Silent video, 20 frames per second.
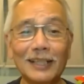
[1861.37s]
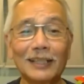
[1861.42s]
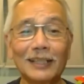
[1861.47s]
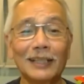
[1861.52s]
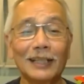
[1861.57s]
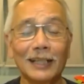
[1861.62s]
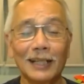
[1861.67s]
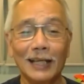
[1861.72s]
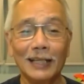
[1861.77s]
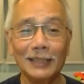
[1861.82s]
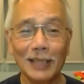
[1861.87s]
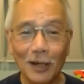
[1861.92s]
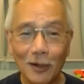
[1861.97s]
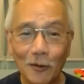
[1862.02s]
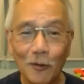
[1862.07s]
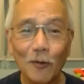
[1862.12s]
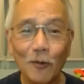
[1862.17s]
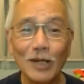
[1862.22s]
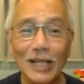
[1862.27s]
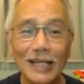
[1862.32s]
It's a, it's
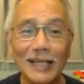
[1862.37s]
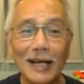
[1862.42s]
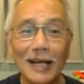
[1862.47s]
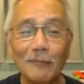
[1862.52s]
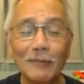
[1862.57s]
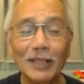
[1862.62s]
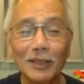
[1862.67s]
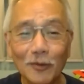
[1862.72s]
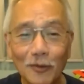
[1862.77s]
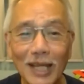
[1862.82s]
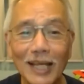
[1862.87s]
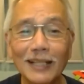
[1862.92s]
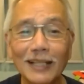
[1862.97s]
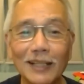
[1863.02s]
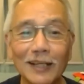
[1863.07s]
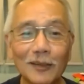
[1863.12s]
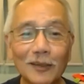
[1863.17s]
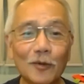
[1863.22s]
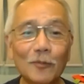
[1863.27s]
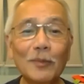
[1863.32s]
a holy coming
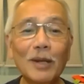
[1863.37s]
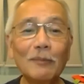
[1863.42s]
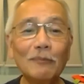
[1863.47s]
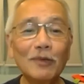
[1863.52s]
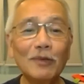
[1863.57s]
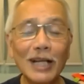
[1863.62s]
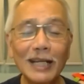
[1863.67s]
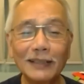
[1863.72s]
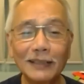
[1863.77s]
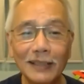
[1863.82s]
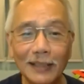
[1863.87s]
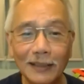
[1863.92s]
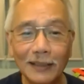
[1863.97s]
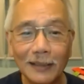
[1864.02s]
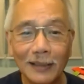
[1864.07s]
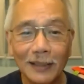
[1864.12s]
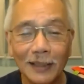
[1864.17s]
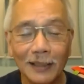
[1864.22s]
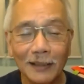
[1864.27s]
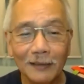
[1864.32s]
together,
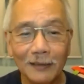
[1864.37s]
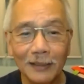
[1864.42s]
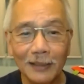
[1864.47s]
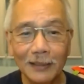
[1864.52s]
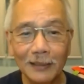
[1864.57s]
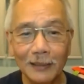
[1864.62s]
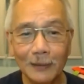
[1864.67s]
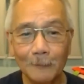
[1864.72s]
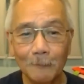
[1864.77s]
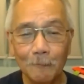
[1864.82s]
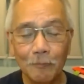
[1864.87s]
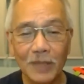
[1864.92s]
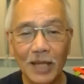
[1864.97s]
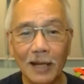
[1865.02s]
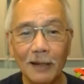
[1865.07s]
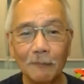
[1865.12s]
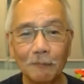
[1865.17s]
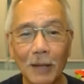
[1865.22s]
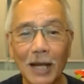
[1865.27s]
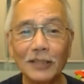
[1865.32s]
commemorating the
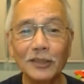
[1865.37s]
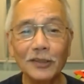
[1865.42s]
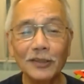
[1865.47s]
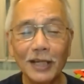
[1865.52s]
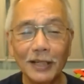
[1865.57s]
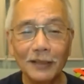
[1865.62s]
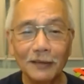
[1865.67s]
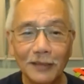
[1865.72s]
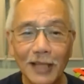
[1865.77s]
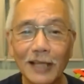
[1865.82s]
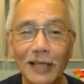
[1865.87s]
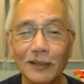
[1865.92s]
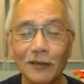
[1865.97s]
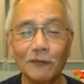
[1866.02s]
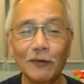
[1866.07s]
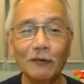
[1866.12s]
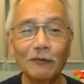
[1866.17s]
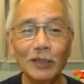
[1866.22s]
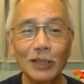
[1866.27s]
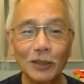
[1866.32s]
uh, passion and death
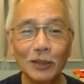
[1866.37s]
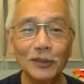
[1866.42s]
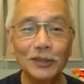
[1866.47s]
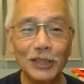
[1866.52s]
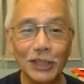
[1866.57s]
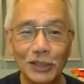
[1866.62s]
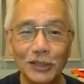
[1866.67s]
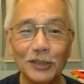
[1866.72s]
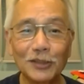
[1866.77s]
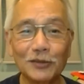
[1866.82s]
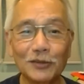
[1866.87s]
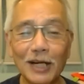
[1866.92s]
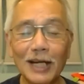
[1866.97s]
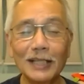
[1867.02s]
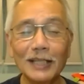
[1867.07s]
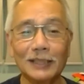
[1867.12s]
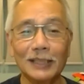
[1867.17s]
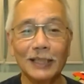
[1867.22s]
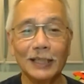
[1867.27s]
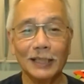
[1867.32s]
of our Lord Jesus
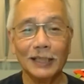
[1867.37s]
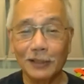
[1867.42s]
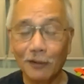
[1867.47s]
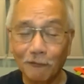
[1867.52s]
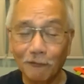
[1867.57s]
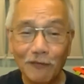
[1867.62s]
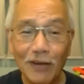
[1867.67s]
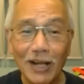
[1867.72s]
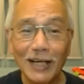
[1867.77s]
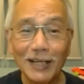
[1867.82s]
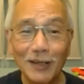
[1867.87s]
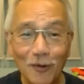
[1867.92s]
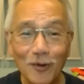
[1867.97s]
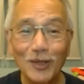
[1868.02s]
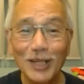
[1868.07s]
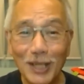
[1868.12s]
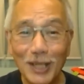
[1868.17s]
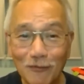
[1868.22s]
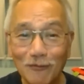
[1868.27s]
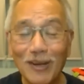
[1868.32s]
Christ. It's a very
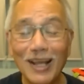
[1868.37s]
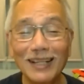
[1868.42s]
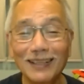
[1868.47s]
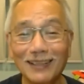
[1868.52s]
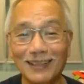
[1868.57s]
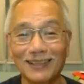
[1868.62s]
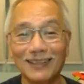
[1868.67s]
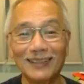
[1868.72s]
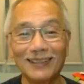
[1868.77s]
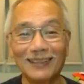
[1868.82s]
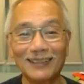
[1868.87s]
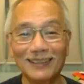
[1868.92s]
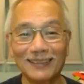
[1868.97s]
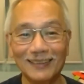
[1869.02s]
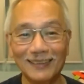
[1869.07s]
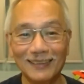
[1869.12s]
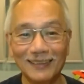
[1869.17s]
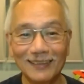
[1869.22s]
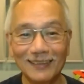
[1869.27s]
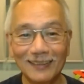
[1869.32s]
holy event.
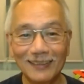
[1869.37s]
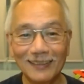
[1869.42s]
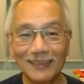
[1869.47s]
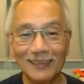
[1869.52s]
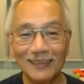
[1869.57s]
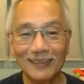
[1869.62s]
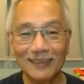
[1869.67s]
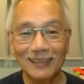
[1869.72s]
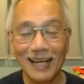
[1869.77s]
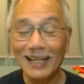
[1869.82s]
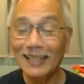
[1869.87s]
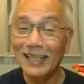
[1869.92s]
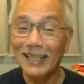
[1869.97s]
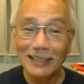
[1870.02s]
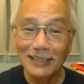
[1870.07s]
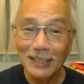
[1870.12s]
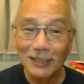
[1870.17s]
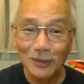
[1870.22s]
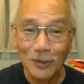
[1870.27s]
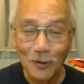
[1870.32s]
And
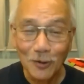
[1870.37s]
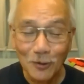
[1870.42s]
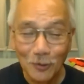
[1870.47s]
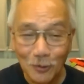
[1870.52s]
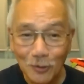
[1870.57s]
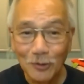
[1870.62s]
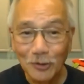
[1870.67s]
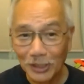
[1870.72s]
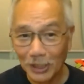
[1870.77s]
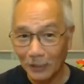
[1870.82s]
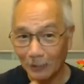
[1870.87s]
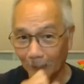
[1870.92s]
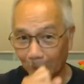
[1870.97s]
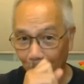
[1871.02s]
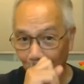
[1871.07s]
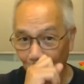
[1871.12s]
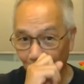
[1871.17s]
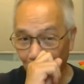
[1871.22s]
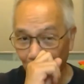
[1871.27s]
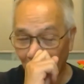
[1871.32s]
that is so
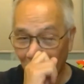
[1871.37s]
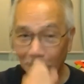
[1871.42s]
crucial.